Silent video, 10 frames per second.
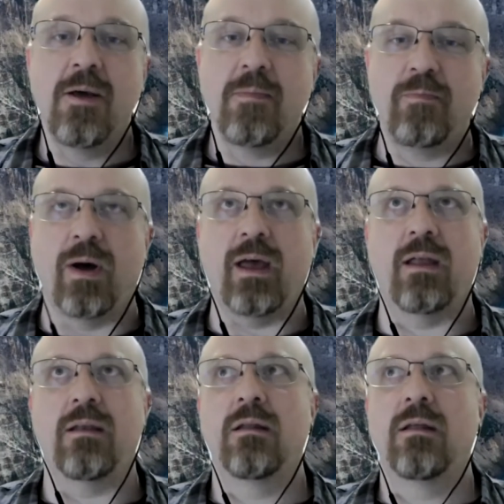
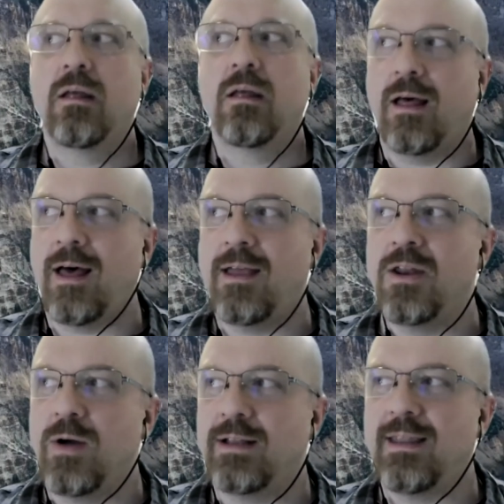But
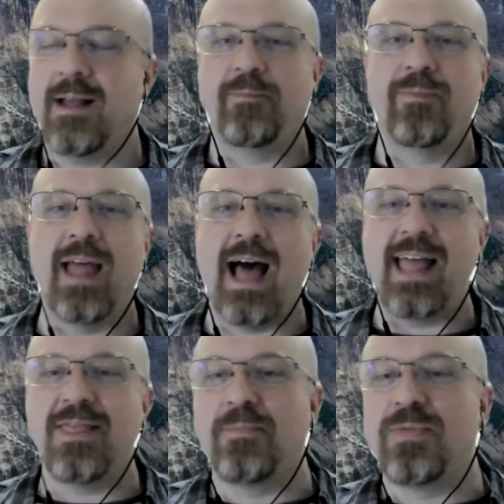
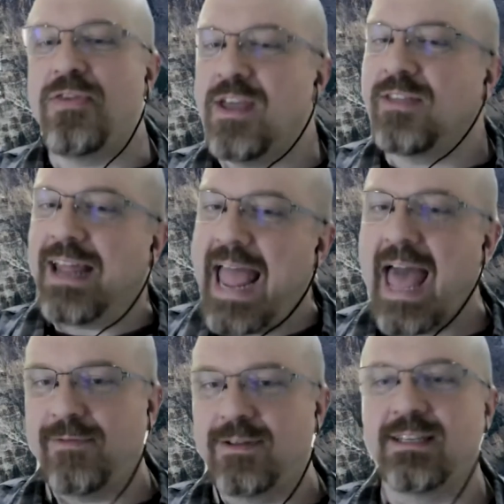the thing that I
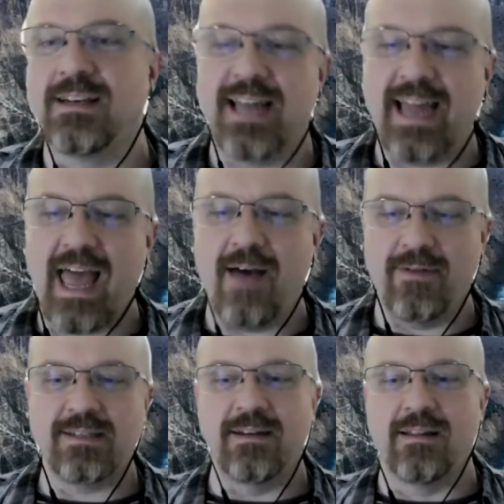haven't seen is I
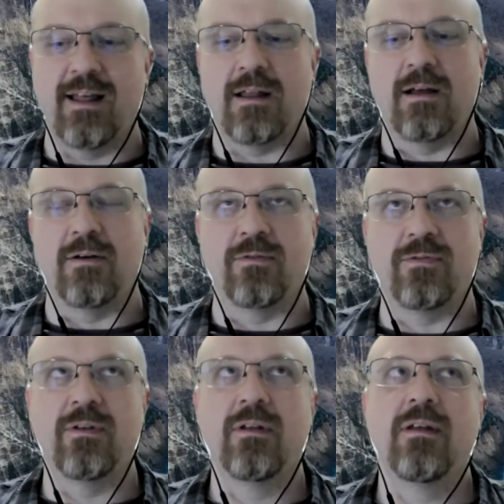haven't seen a lot of
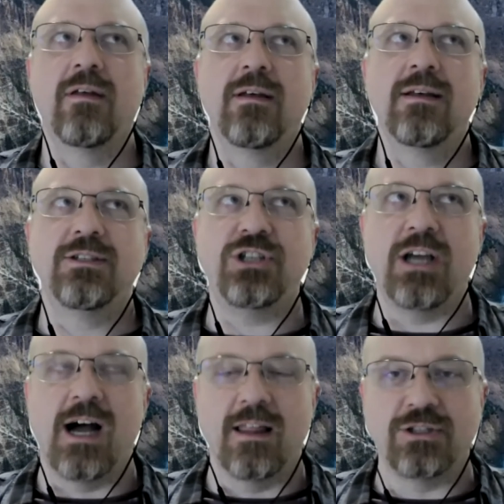
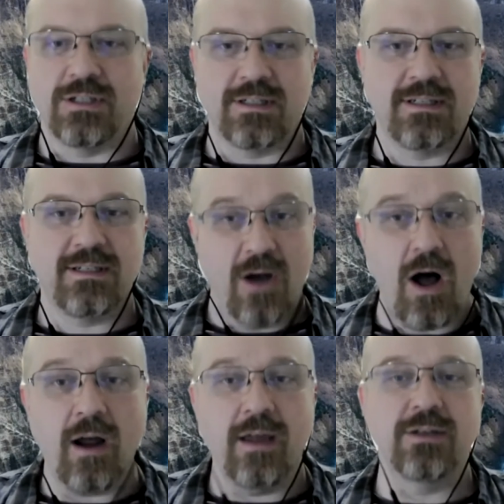geologists
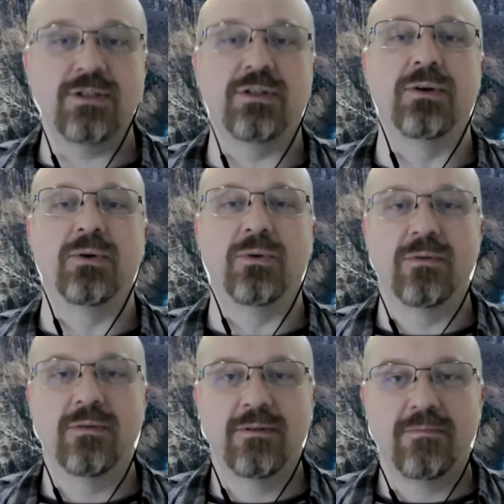talking to
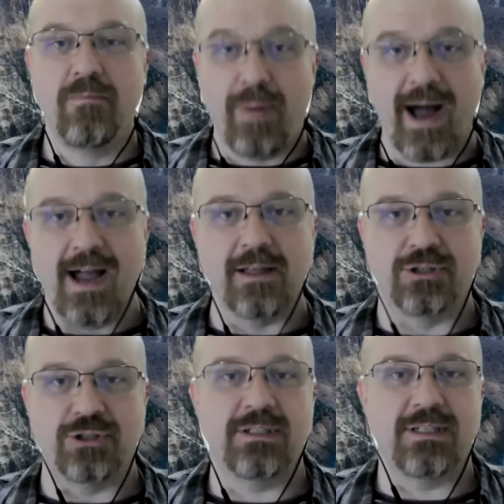
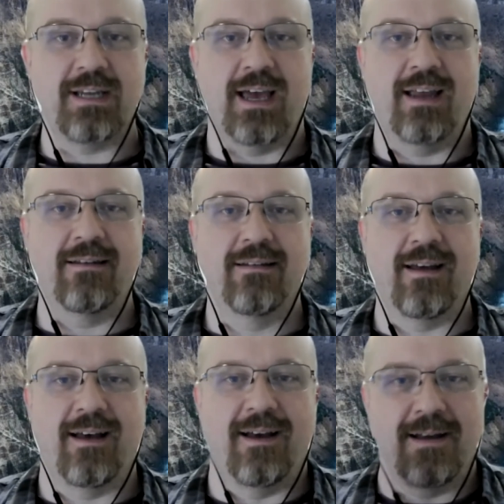biologists yet.
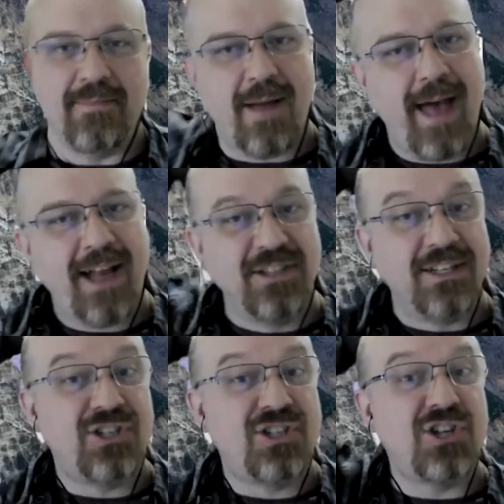I imagine
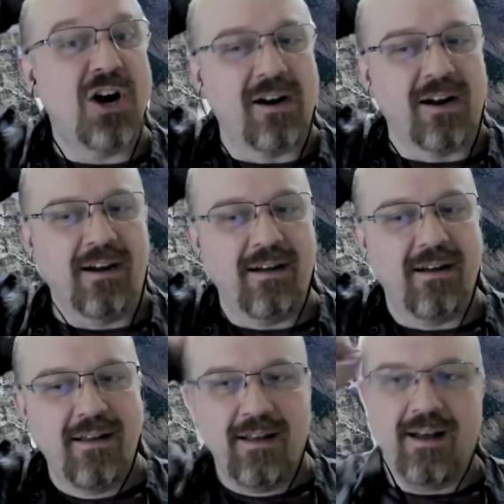it's starting
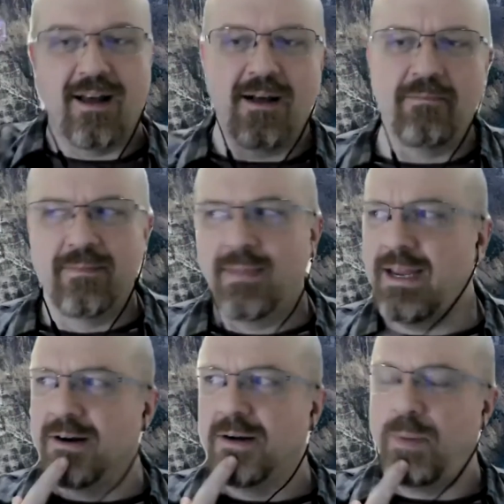
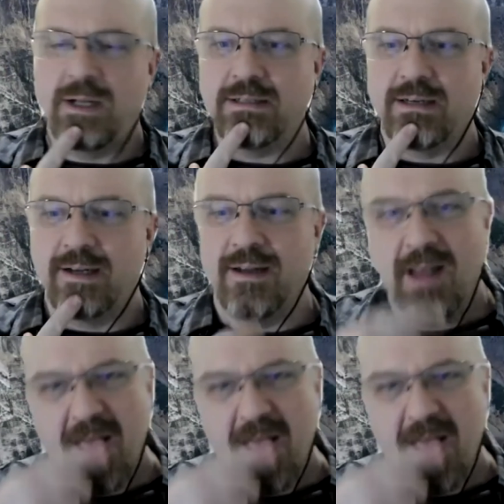here at Balticon.